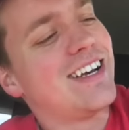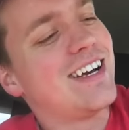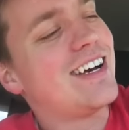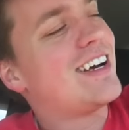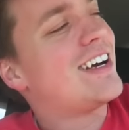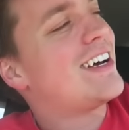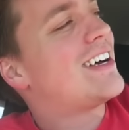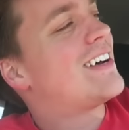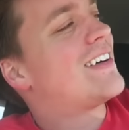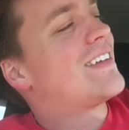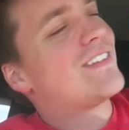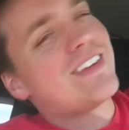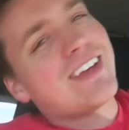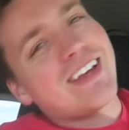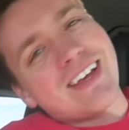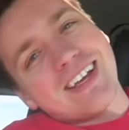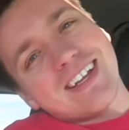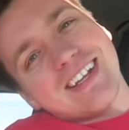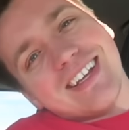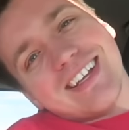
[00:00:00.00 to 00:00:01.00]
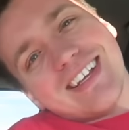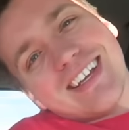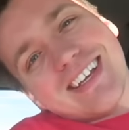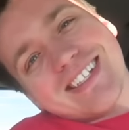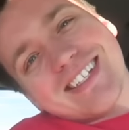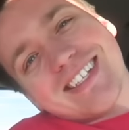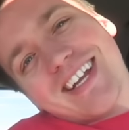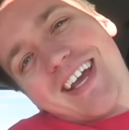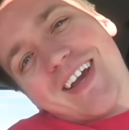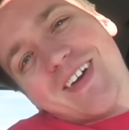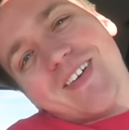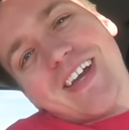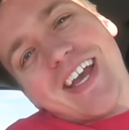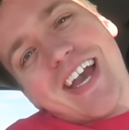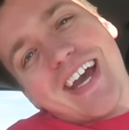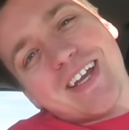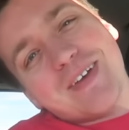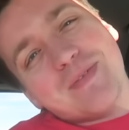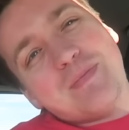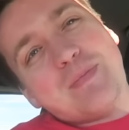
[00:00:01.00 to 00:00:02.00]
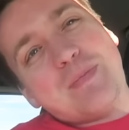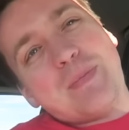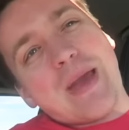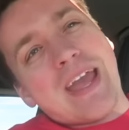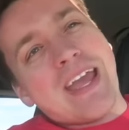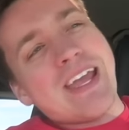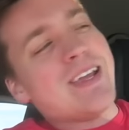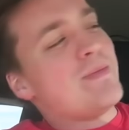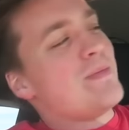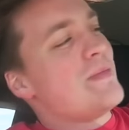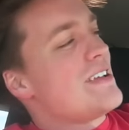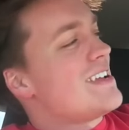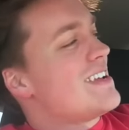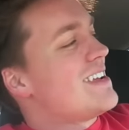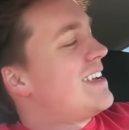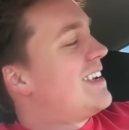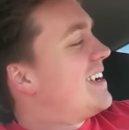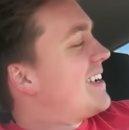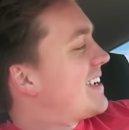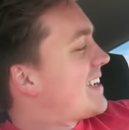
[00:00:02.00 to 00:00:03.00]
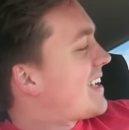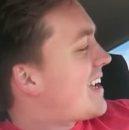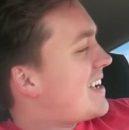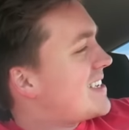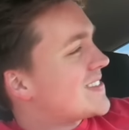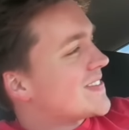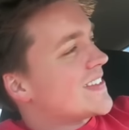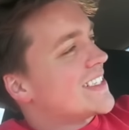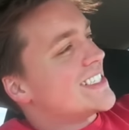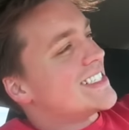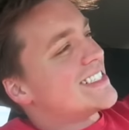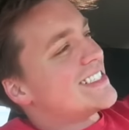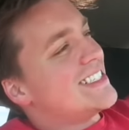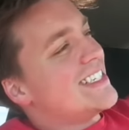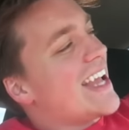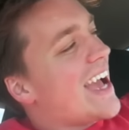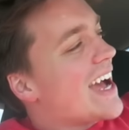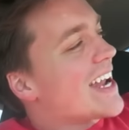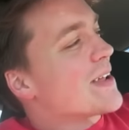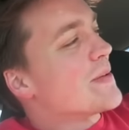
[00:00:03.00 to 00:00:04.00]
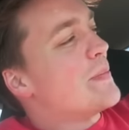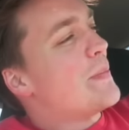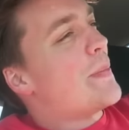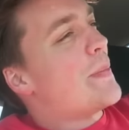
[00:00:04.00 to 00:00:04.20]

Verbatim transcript: Oh man, yesterday we had a baby. Guys, we had a